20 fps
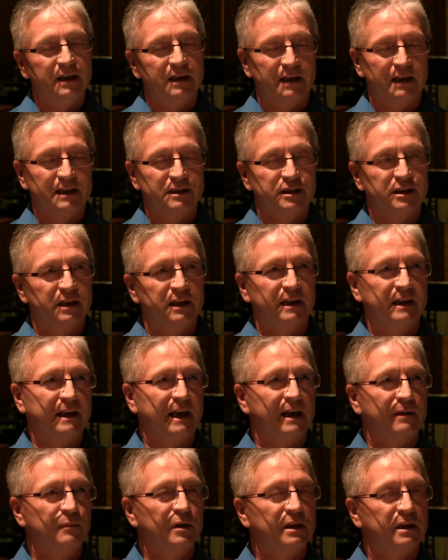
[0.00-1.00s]
he enlisted
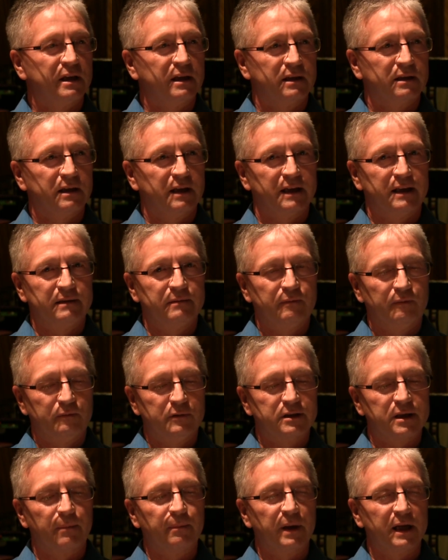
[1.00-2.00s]
in Edmonton, did
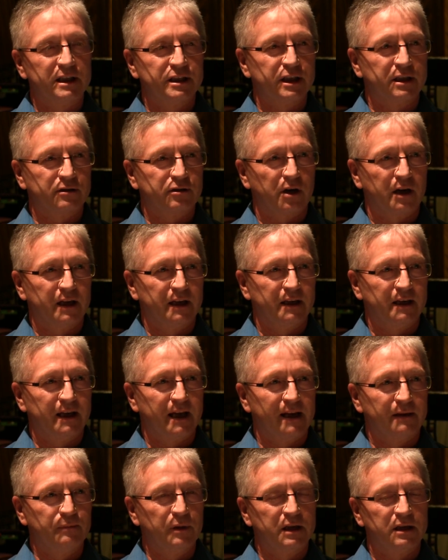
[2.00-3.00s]
some basic training
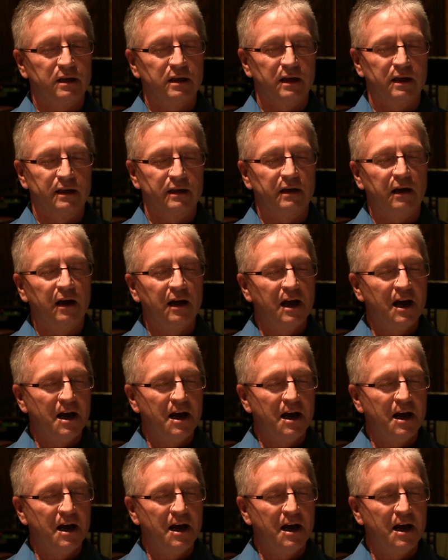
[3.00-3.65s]
in Edmonton.